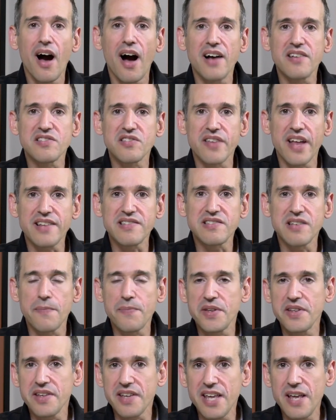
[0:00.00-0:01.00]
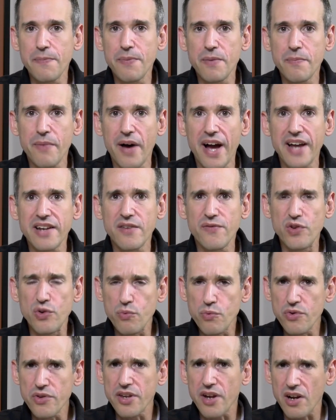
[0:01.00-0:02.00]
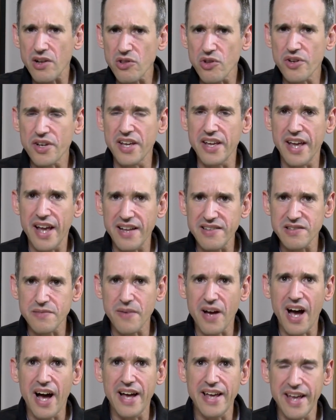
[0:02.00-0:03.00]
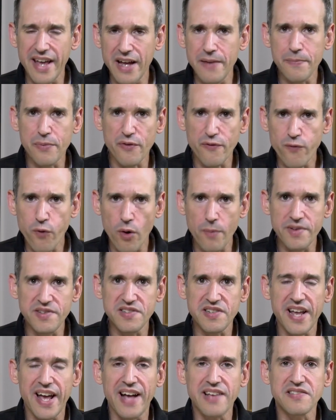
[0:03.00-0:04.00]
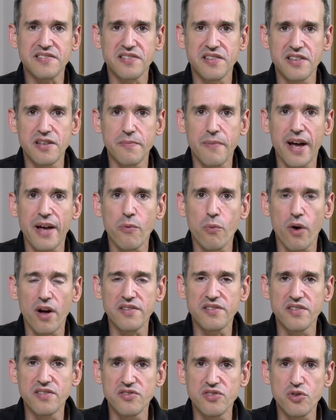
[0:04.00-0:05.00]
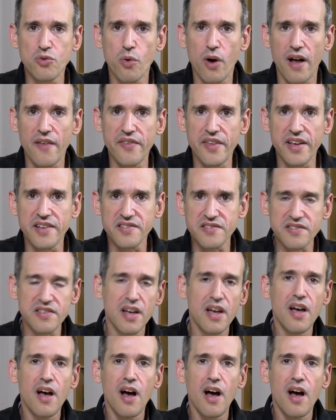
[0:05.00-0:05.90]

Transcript: Uh, so that's something to keep in mind if you really are looking at some high end performance tasks that you might want to do on this.